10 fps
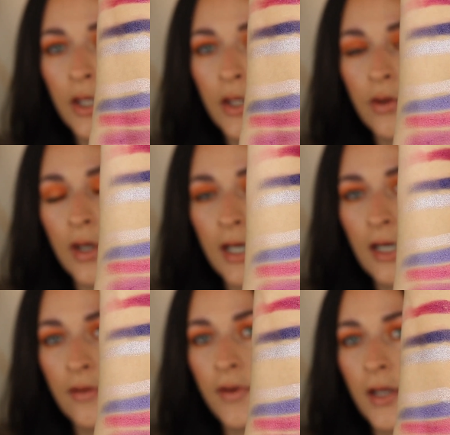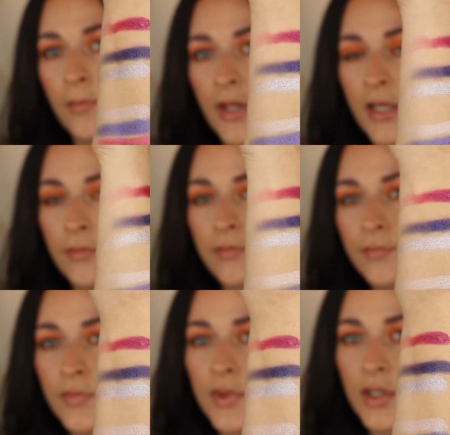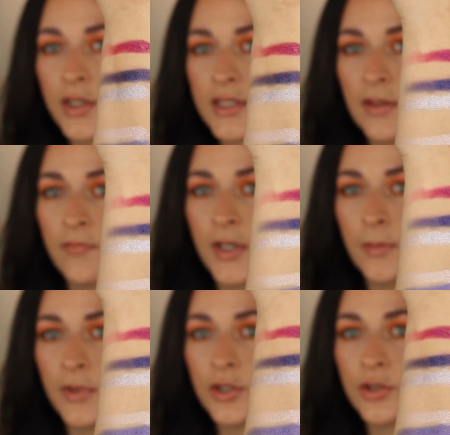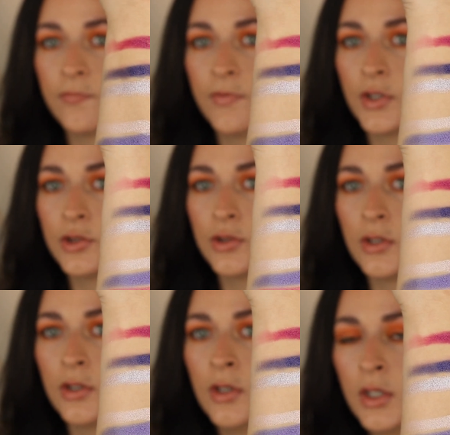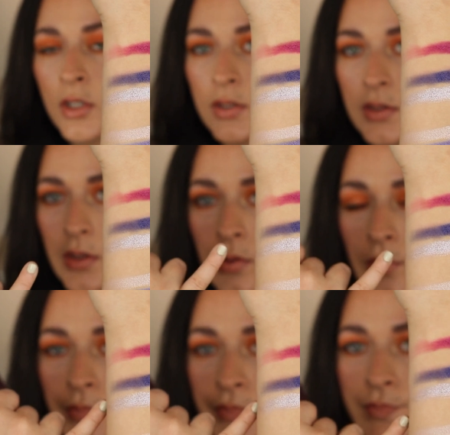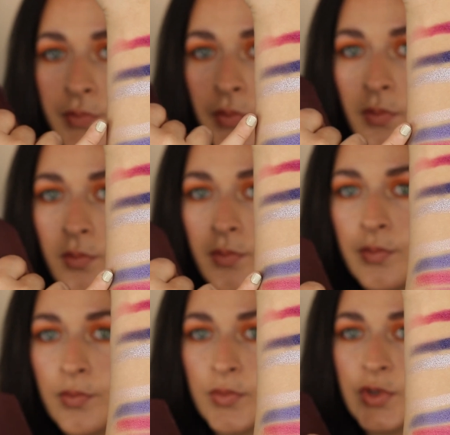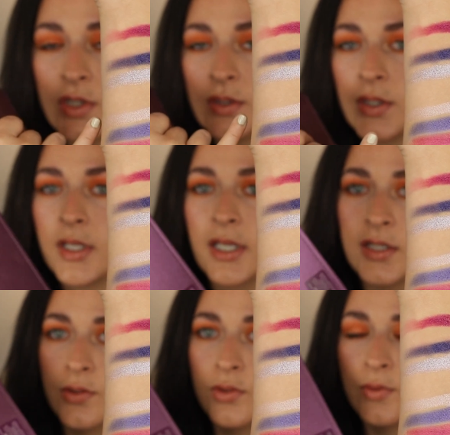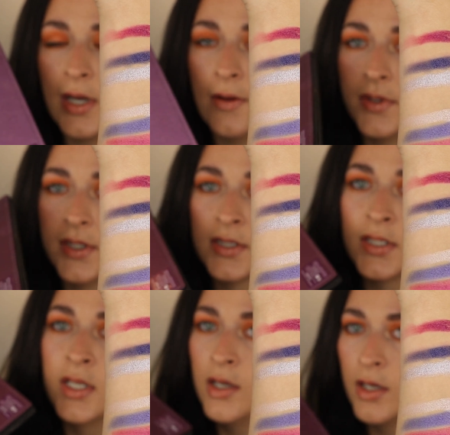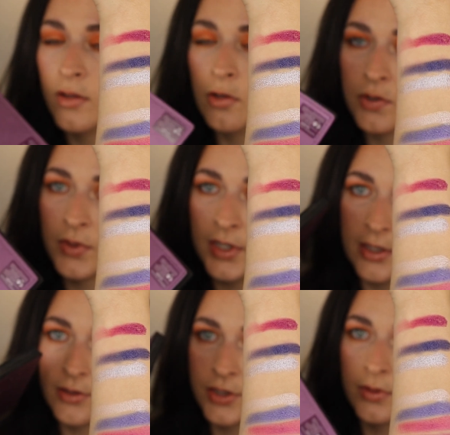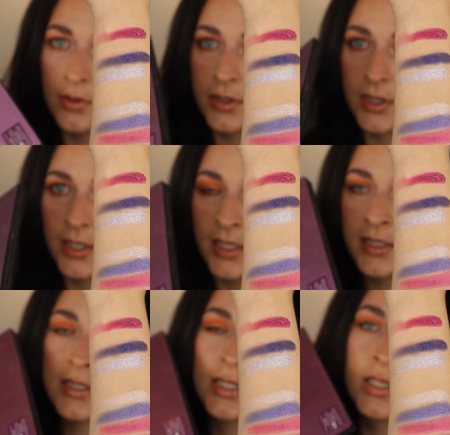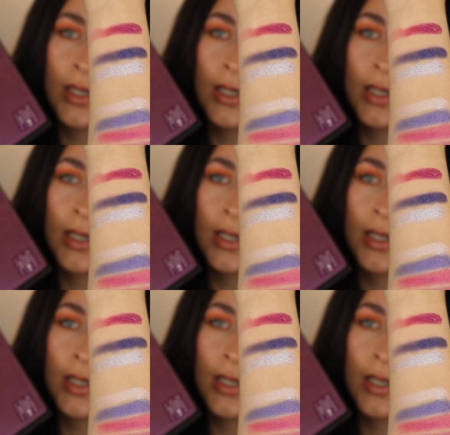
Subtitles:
you can kind of they're in the same family for sure. So just in case you do have this and those were the colors you were looking at,